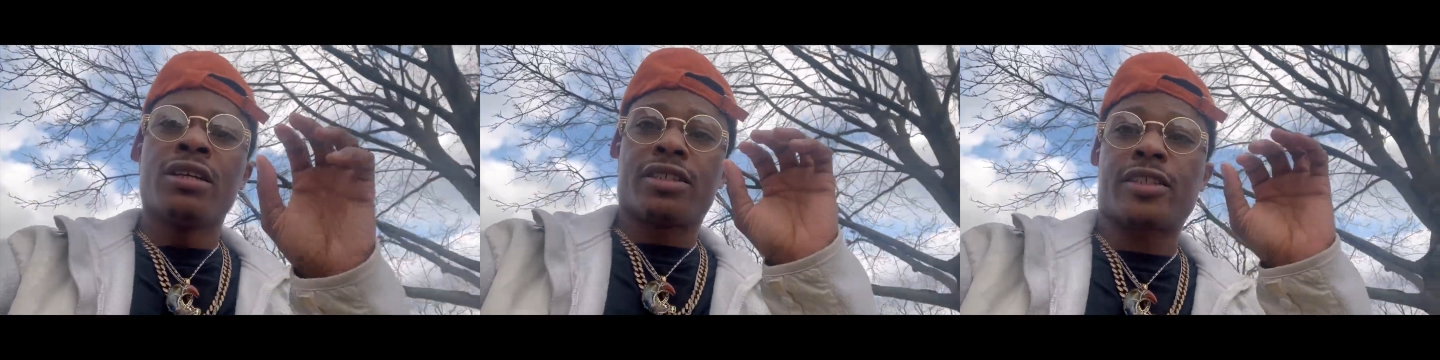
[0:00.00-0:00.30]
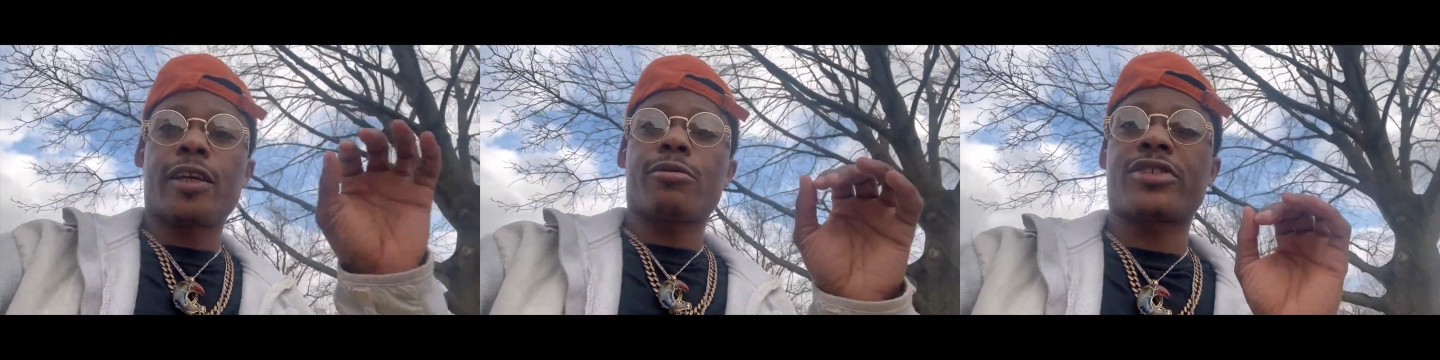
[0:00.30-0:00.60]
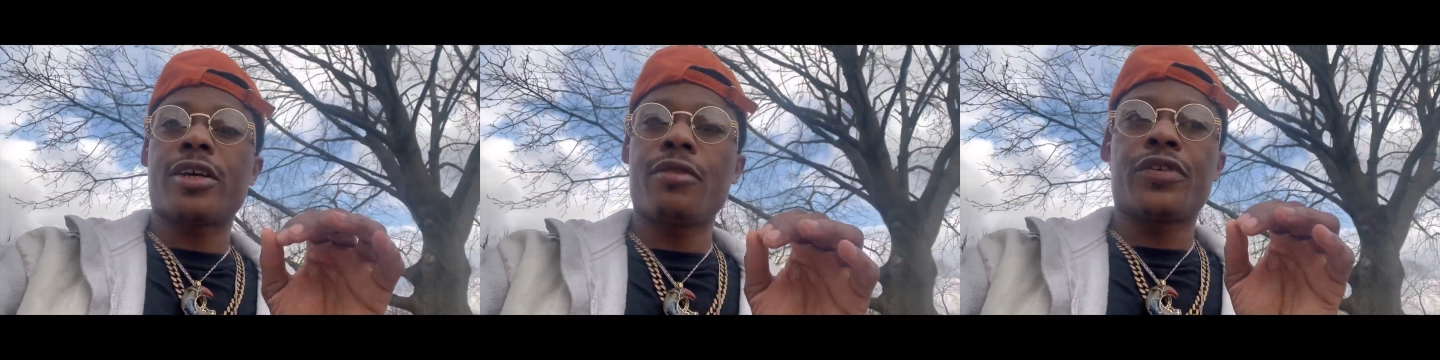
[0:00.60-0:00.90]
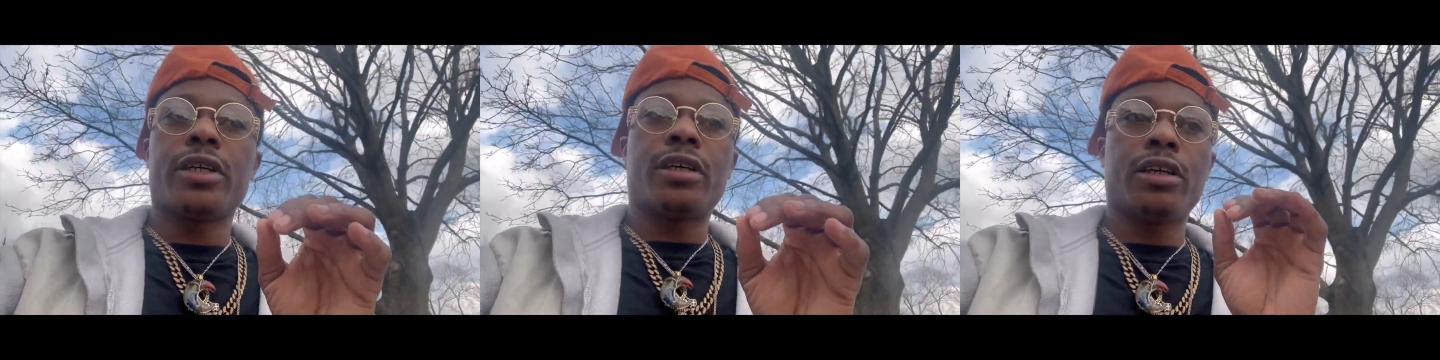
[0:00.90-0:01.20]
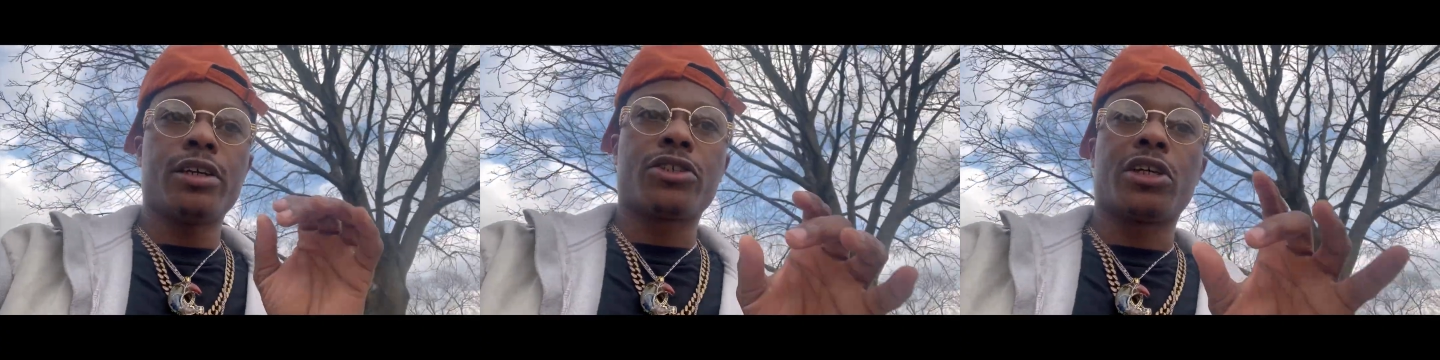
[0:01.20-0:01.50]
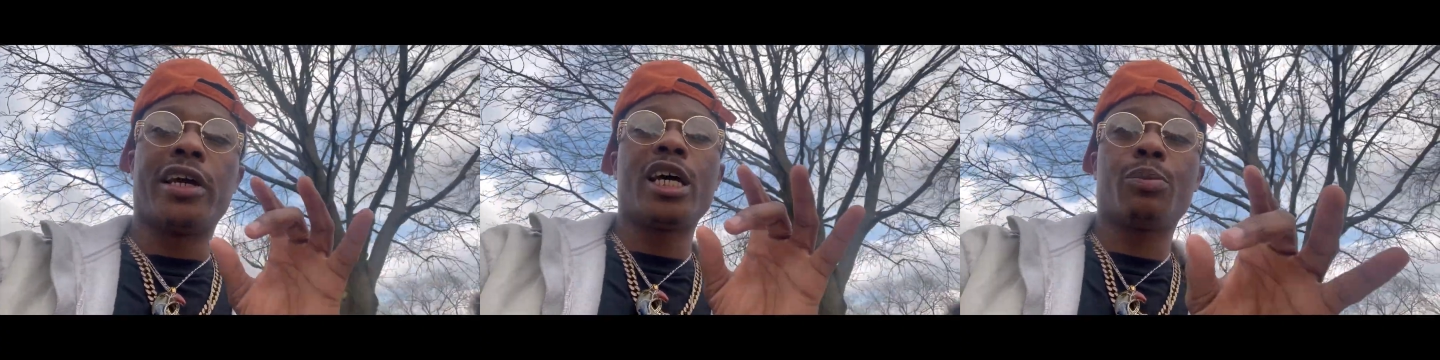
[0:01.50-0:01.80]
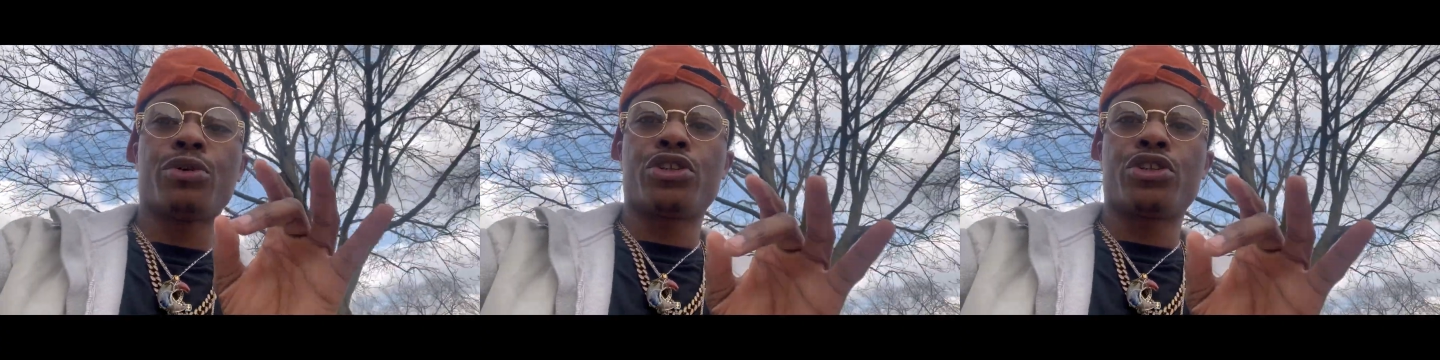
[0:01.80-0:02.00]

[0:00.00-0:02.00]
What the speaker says: Step 7 is to help your